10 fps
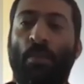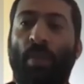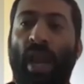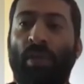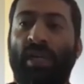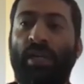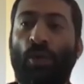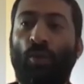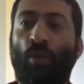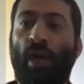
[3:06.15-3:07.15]
primarily
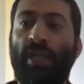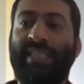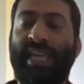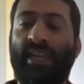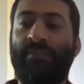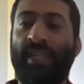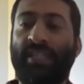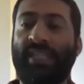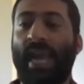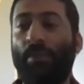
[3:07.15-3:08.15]
to check if there
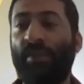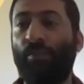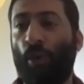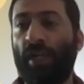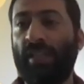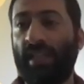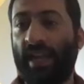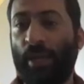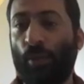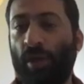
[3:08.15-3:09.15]
is a captive portal in the
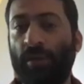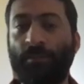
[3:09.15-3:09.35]
network.